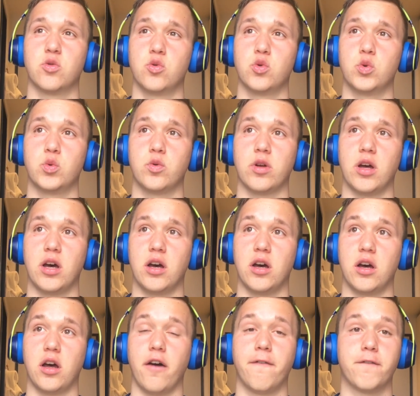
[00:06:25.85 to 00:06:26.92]
to
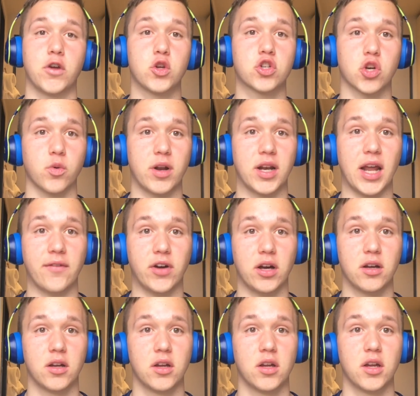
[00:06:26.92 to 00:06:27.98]
a future
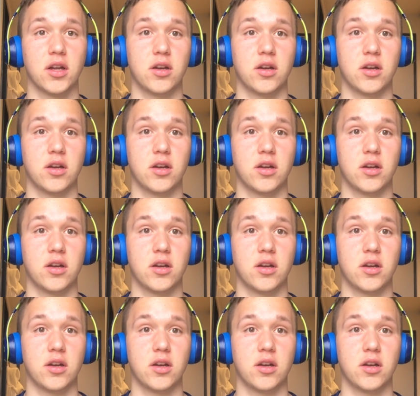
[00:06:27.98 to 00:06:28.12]
endeavor,